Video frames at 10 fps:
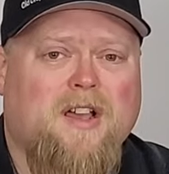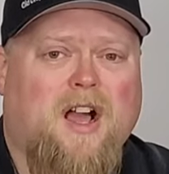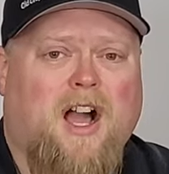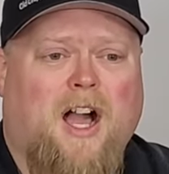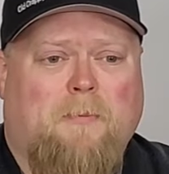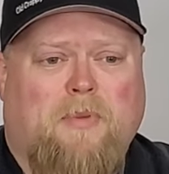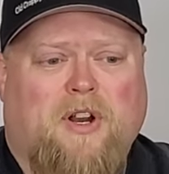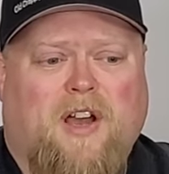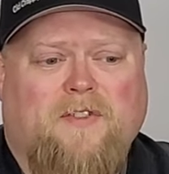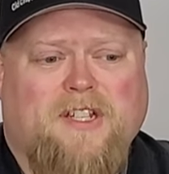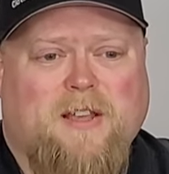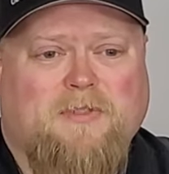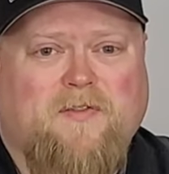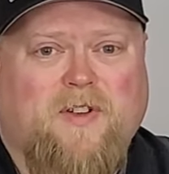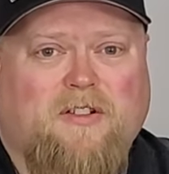but
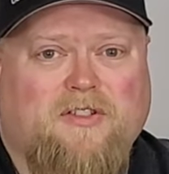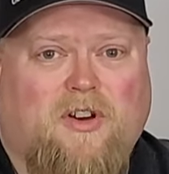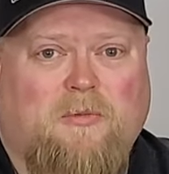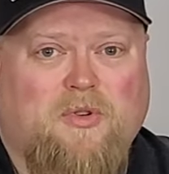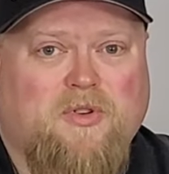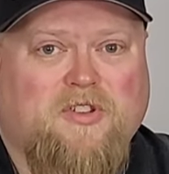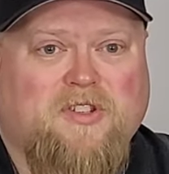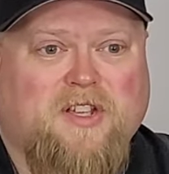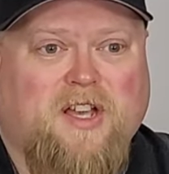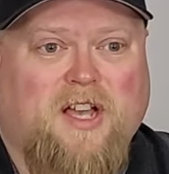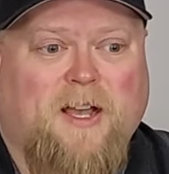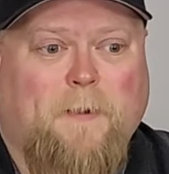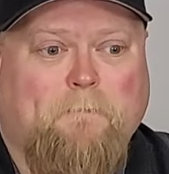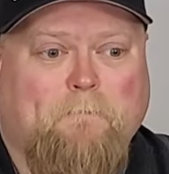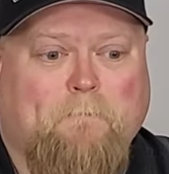oftentimes it felt almost, I
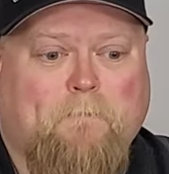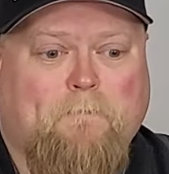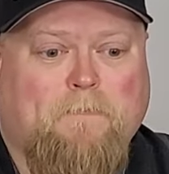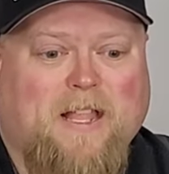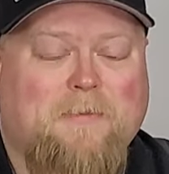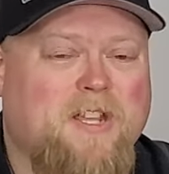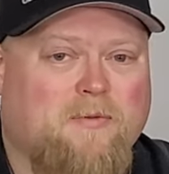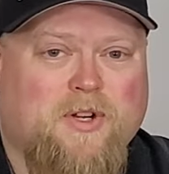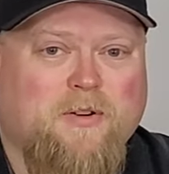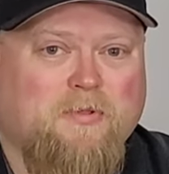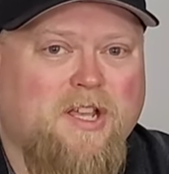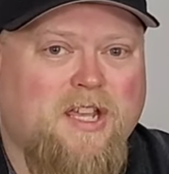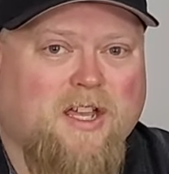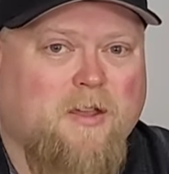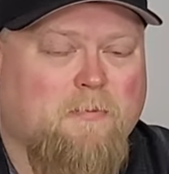mean, when you're
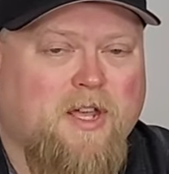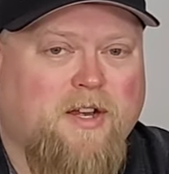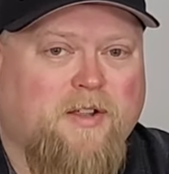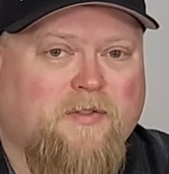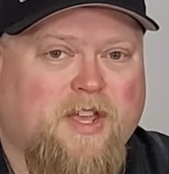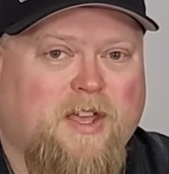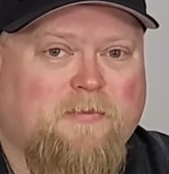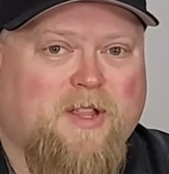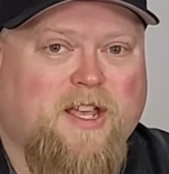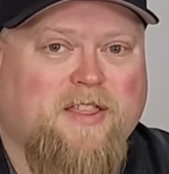playing a competitive game like